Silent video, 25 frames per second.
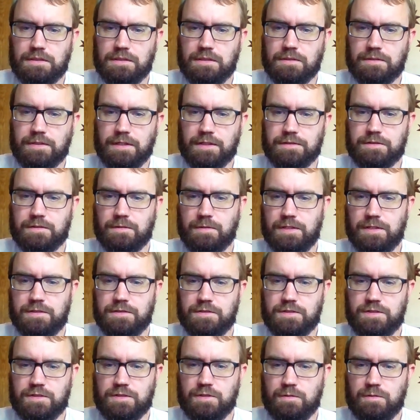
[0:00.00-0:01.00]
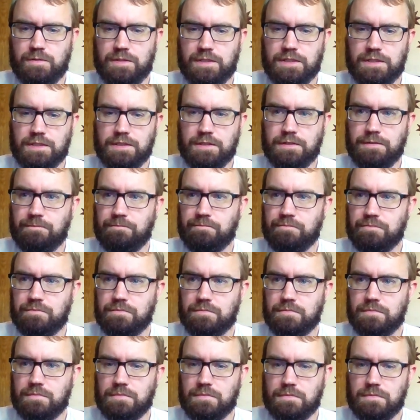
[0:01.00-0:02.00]
Okay, so ensuing.
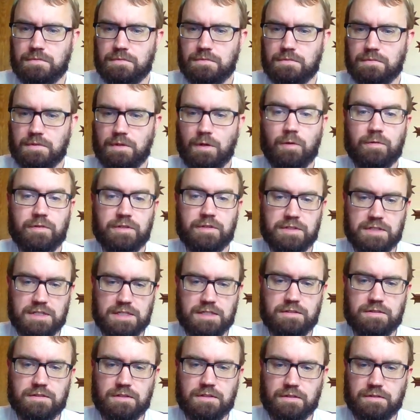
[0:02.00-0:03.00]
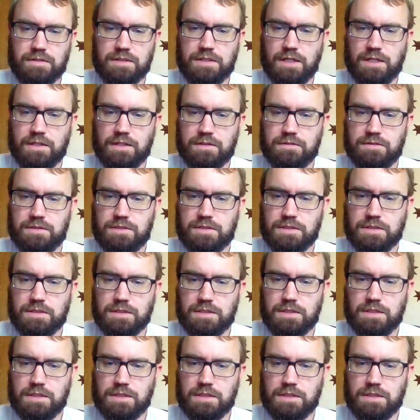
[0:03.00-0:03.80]
Oh, the knees are the edge.